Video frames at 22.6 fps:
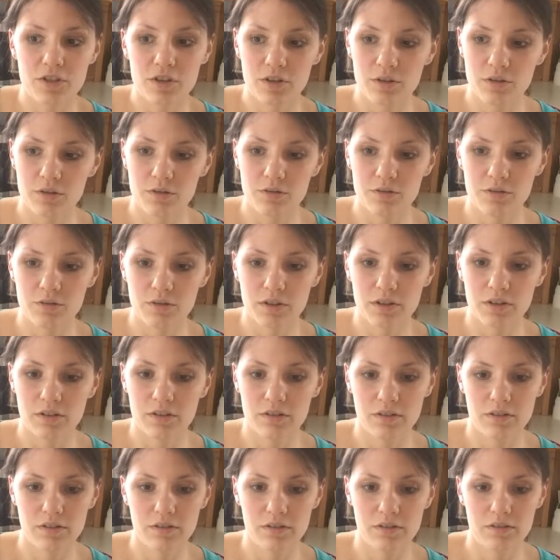2
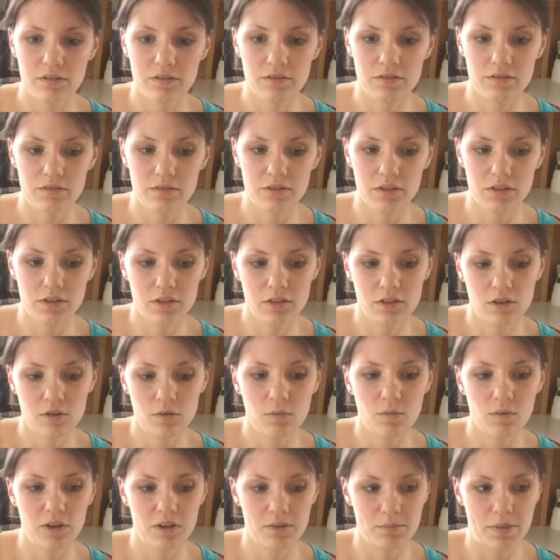
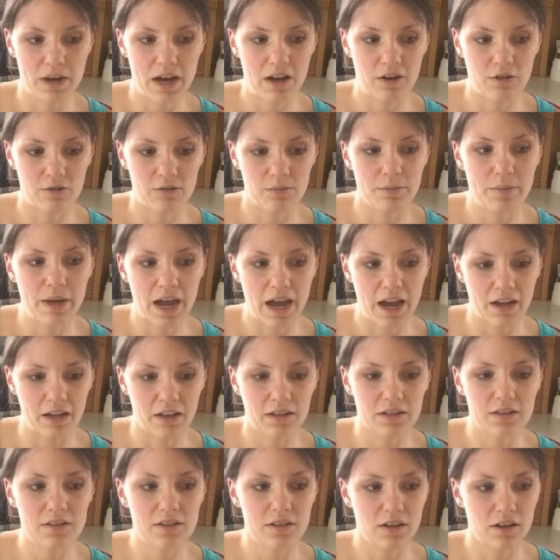1-pound
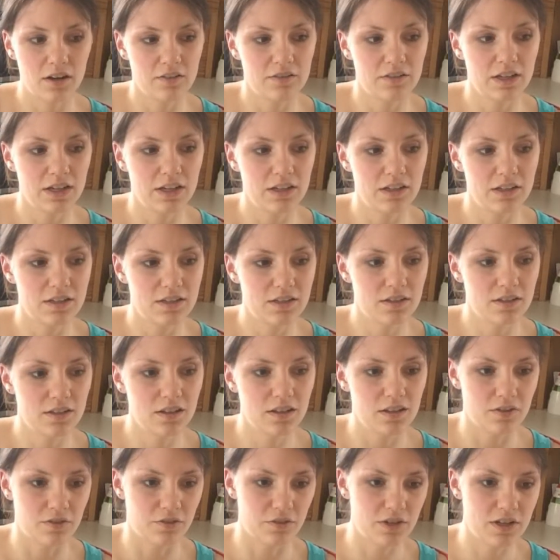bags of it
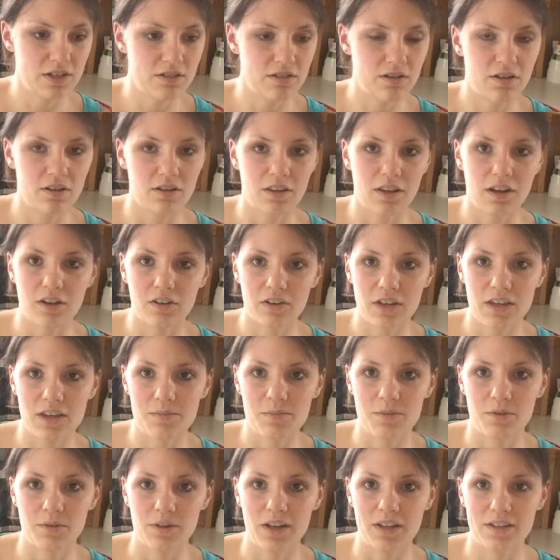in the freezer, and then I'll
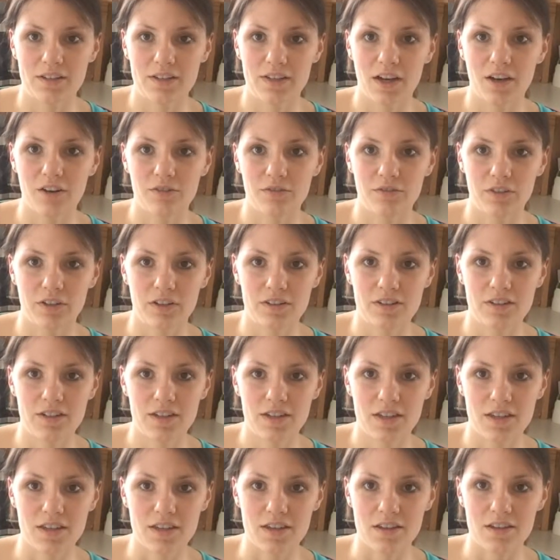keep the rest out for us
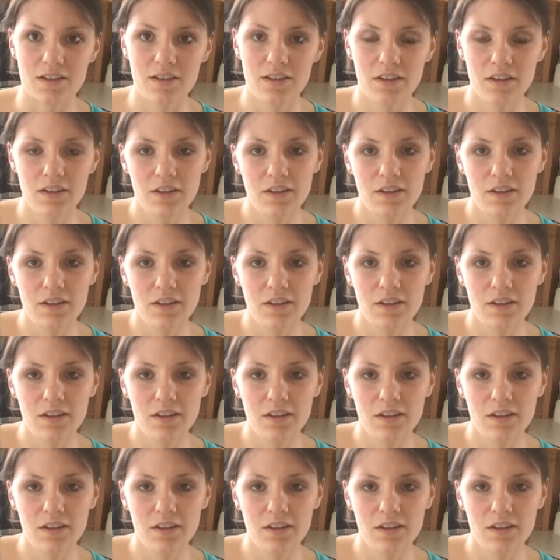to eat